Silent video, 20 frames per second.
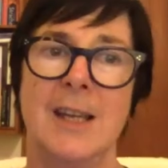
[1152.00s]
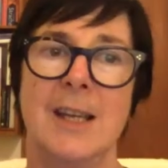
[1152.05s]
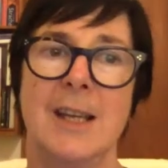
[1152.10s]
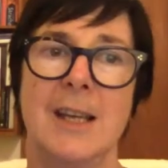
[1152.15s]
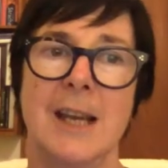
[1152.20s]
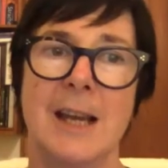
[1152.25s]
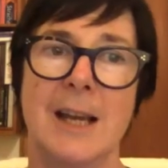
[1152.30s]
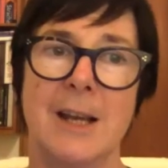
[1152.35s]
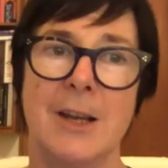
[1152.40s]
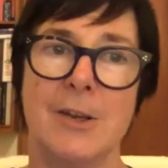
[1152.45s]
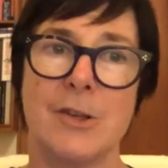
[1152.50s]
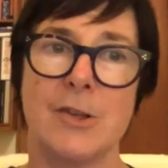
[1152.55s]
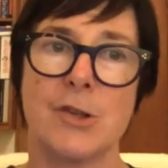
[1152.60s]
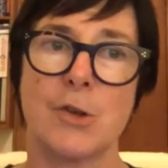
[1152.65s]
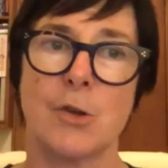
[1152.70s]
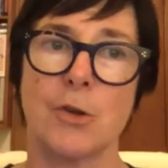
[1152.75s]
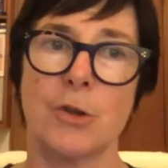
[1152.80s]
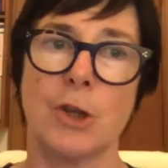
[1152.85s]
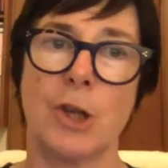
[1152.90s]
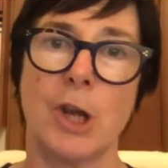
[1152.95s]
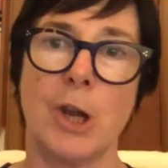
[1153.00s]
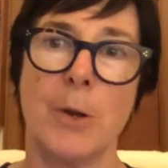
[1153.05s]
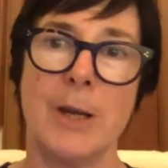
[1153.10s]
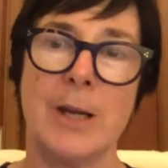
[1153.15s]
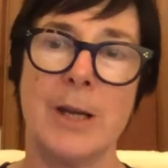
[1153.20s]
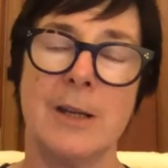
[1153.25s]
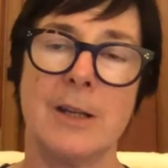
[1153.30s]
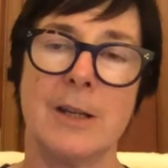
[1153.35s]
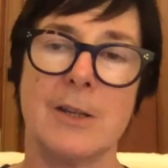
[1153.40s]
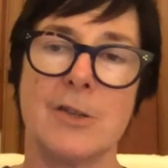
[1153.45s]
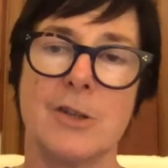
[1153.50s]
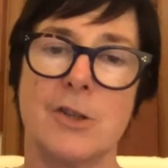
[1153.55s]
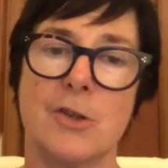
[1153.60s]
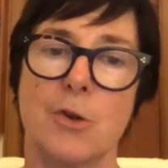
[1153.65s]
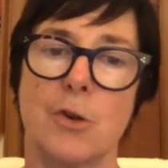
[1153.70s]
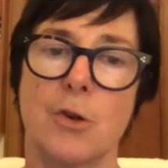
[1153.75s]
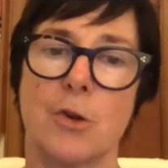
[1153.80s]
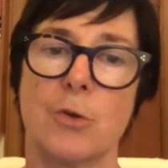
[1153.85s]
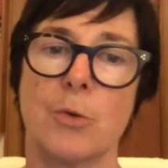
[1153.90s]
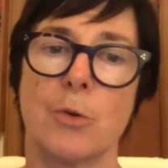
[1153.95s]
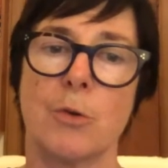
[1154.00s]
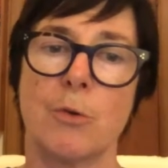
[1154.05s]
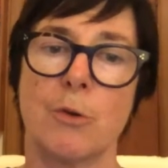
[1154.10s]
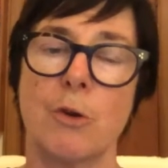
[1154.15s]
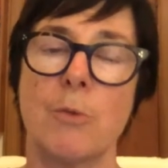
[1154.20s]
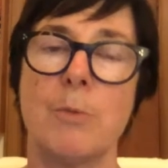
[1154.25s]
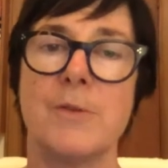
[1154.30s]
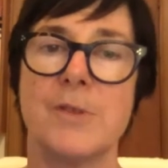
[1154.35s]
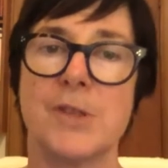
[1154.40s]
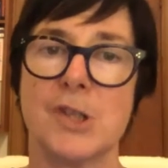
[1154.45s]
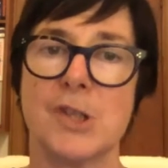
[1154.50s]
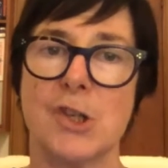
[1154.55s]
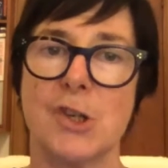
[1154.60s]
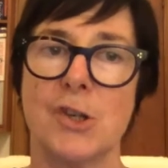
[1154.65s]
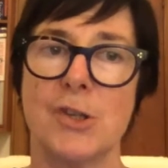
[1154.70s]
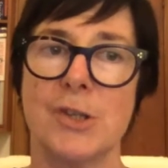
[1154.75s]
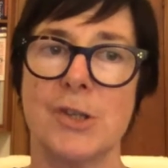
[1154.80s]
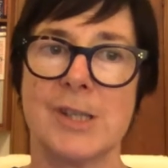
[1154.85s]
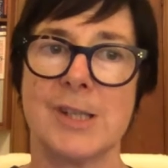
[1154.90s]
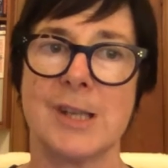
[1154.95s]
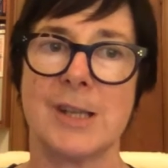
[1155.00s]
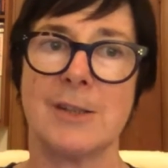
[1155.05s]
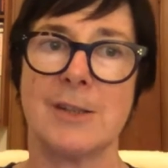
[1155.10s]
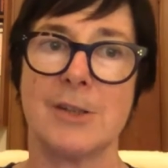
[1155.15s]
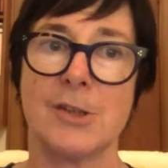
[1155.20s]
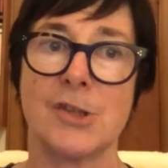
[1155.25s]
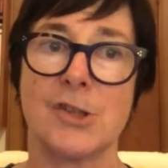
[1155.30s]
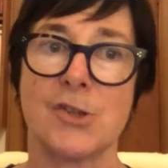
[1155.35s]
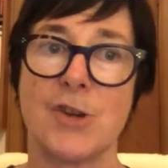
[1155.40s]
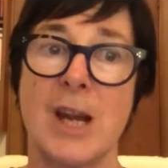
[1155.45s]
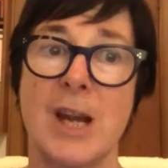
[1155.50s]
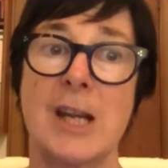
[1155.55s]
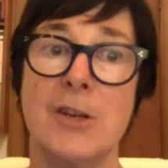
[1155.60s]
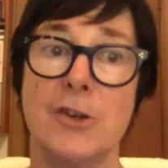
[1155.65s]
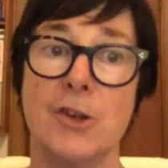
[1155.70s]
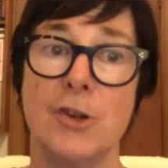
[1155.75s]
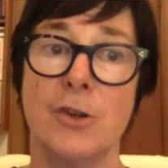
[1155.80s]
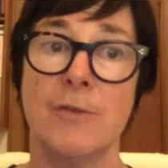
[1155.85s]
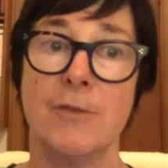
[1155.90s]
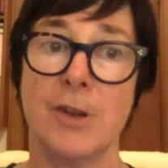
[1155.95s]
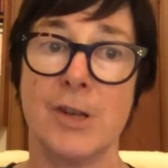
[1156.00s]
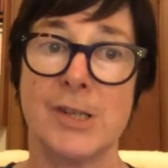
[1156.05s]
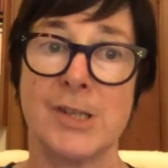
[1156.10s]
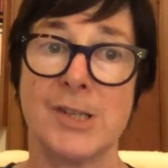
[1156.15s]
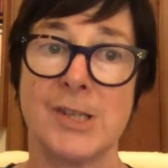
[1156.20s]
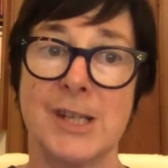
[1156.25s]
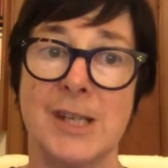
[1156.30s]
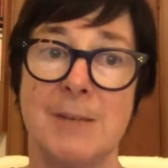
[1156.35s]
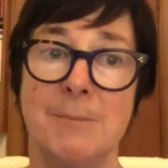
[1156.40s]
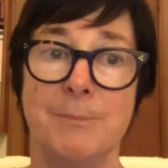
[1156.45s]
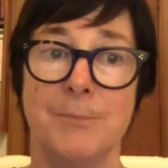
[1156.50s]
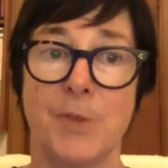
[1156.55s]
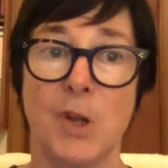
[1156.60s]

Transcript: uh, Shorten going to talk to a group of students at an Australian university,